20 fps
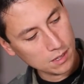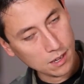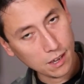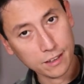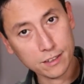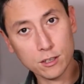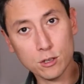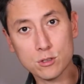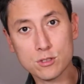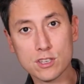
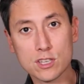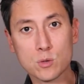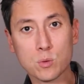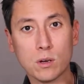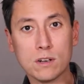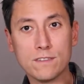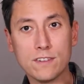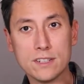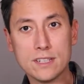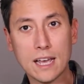I use this
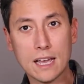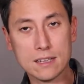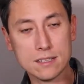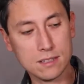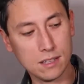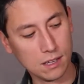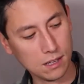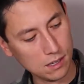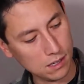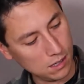one for
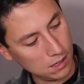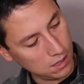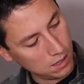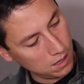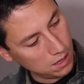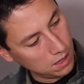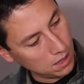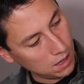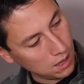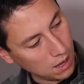testing.
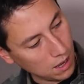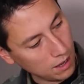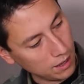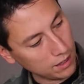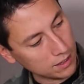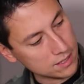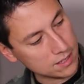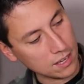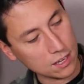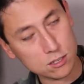Uh,
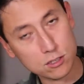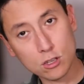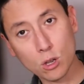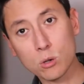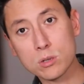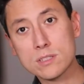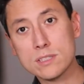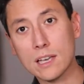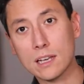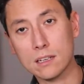it says
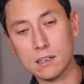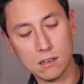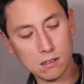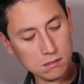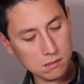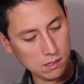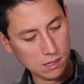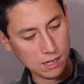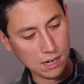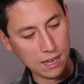no
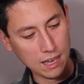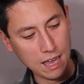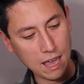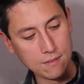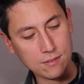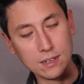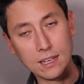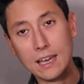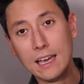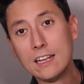signal, and I
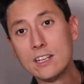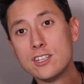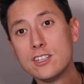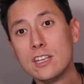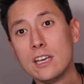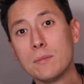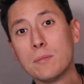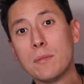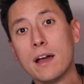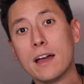have an
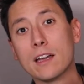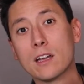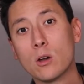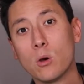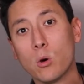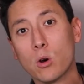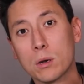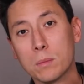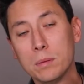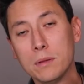HDMI
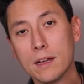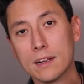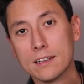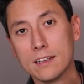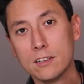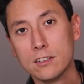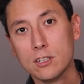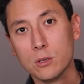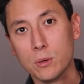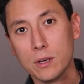cord plugged
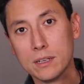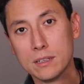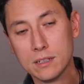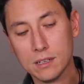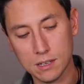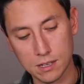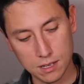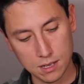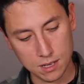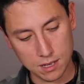into it.
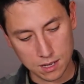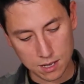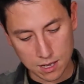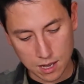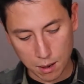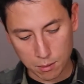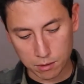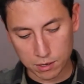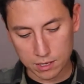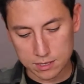
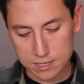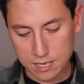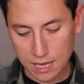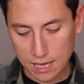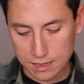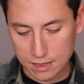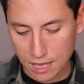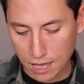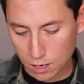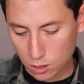I'm going to
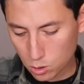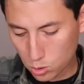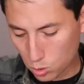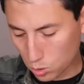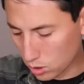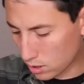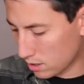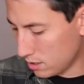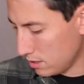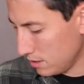take that
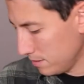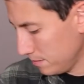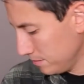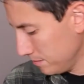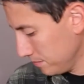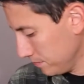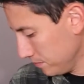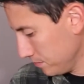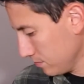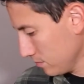cord
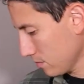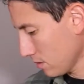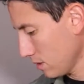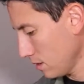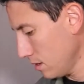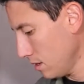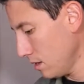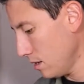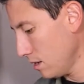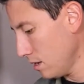
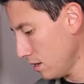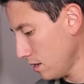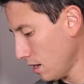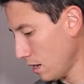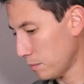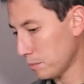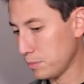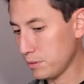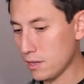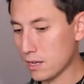
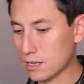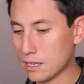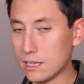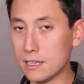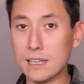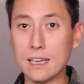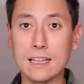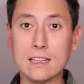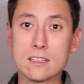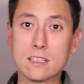and plug
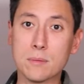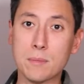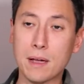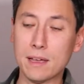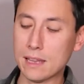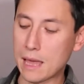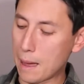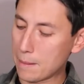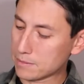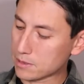it into
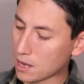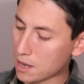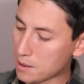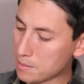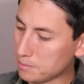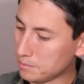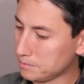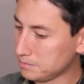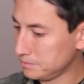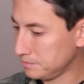my
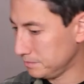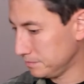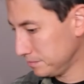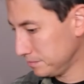laptop.